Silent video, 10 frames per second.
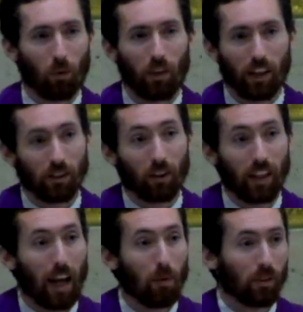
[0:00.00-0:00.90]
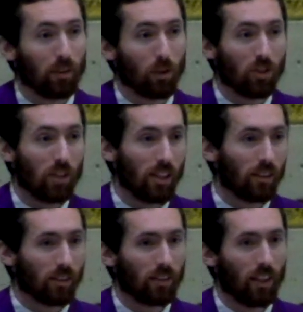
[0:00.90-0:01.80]
the one that's already happened when
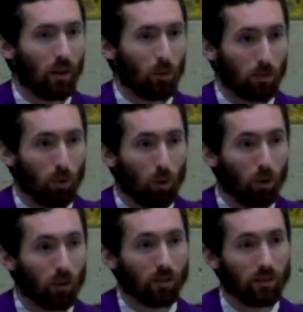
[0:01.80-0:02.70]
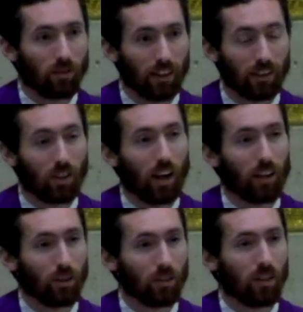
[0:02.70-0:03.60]
Jesus was born as a
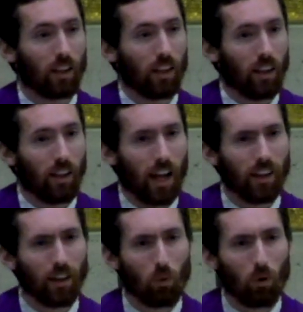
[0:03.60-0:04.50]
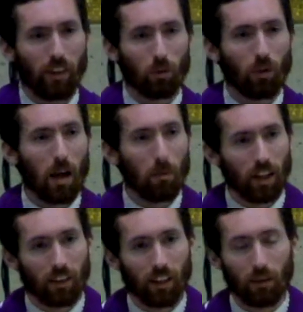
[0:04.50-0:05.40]
child, and then the one that will
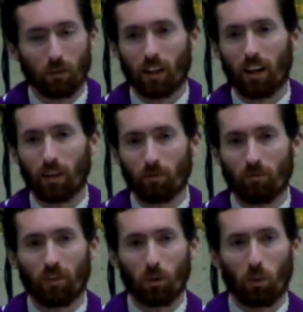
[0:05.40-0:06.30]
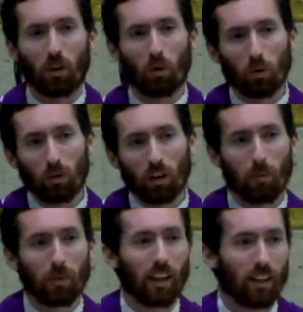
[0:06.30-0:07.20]
happen at the end of time, when the Lord will
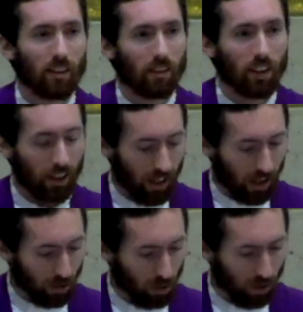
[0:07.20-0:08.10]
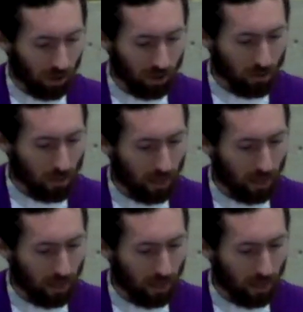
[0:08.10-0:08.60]
come again in glory.